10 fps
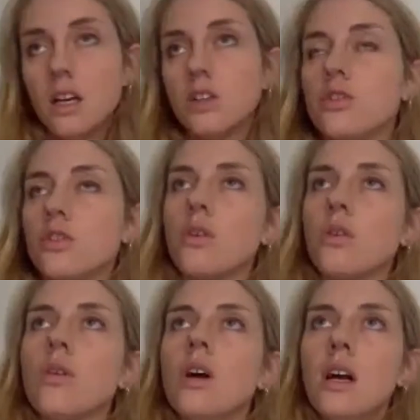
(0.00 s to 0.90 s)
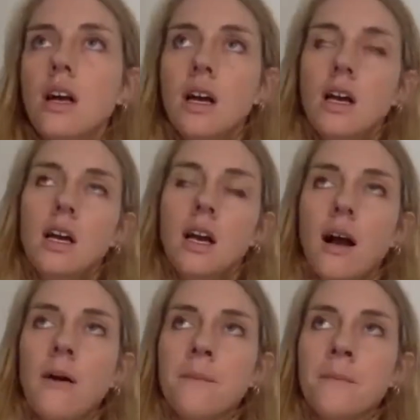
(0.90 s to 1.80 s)
So
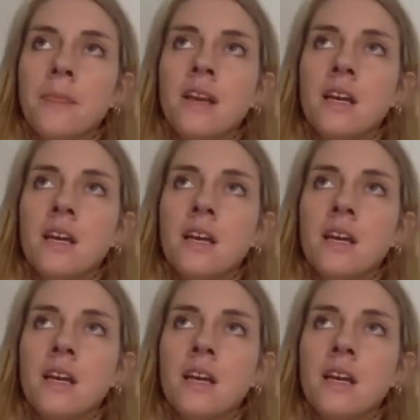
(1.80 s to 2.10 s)
um,